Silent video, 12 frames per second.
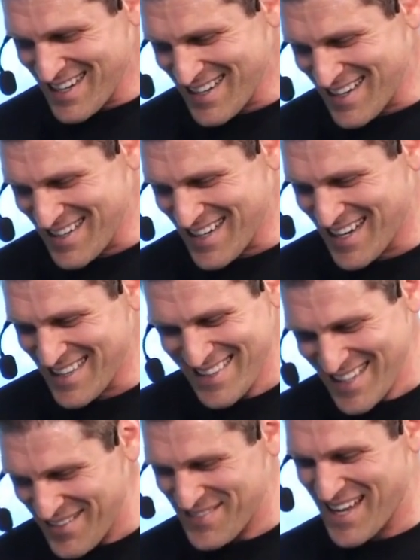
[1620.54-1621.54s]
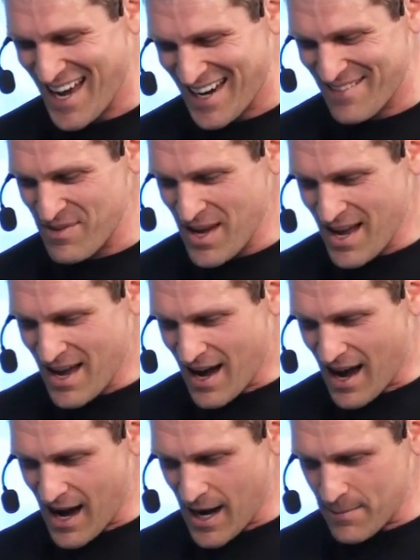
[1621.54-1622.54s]
I love that.
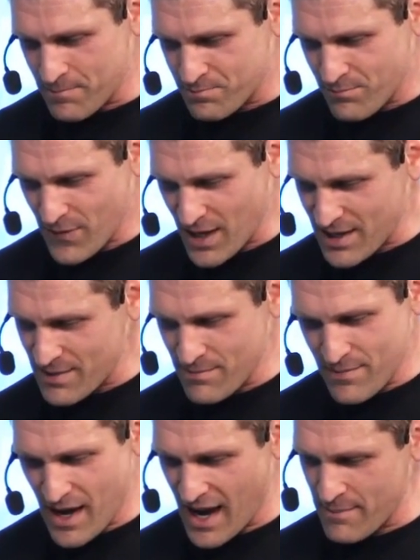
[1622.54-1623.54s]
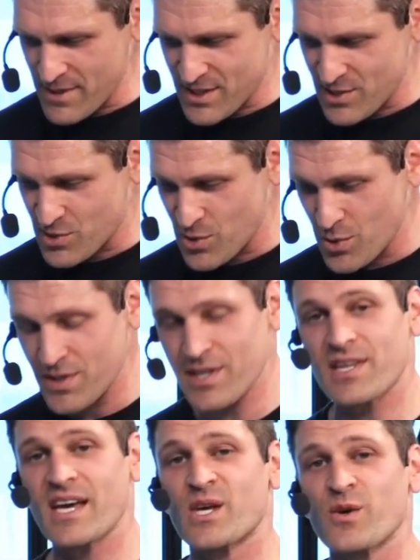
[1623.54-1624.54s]
Hey, Mrs. Dooley,
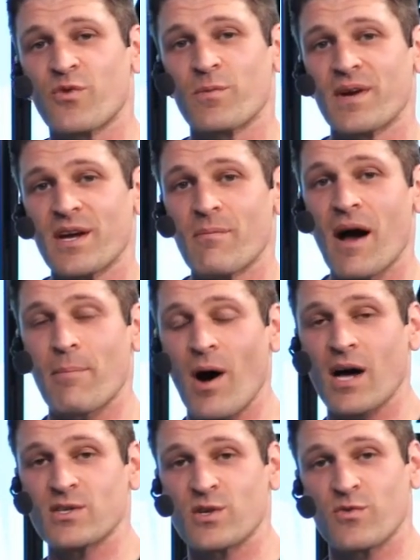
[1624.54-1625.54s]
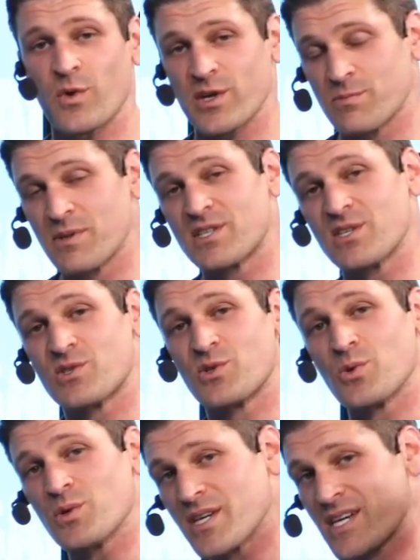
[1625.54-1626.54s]
thank you for being my positive voice. Mrs.
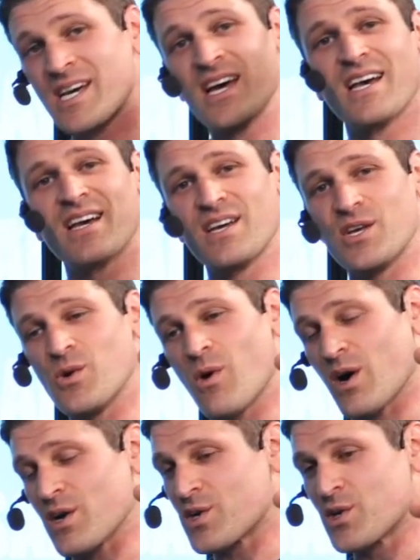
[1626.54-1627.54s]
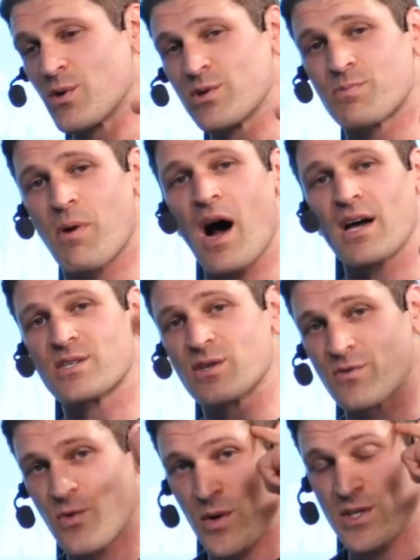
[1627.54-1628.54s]
Dooley, you are a huge
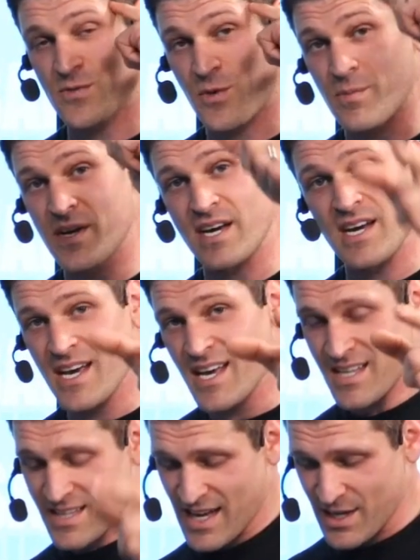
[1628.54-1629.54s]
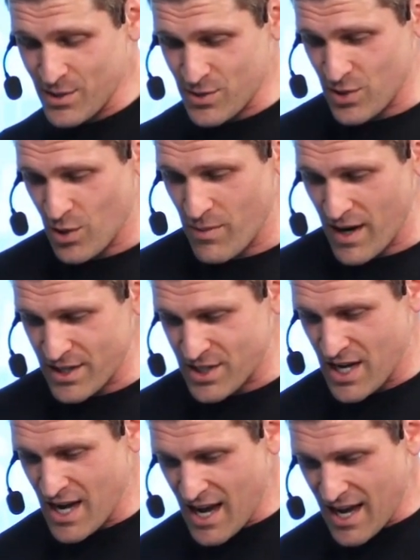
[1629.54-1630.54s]
positive voice for me. Thank you so much.
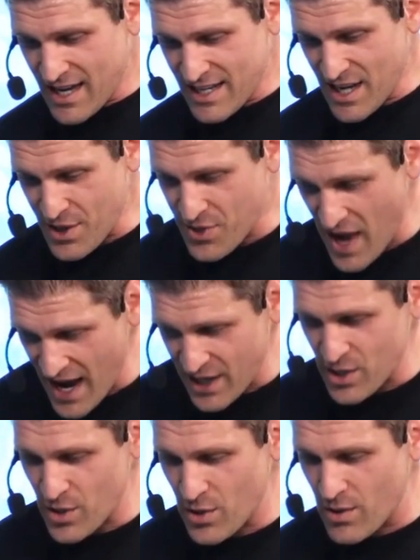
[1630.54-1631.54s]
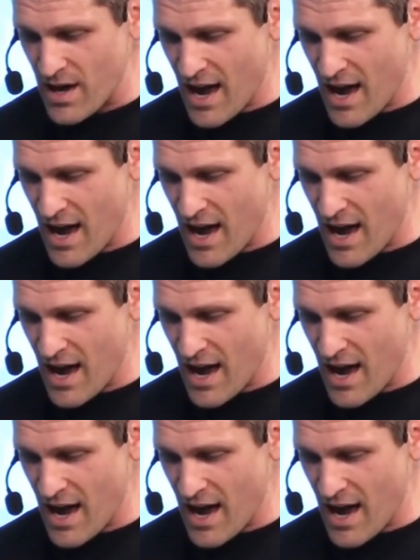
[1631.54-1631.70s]
Nathaniel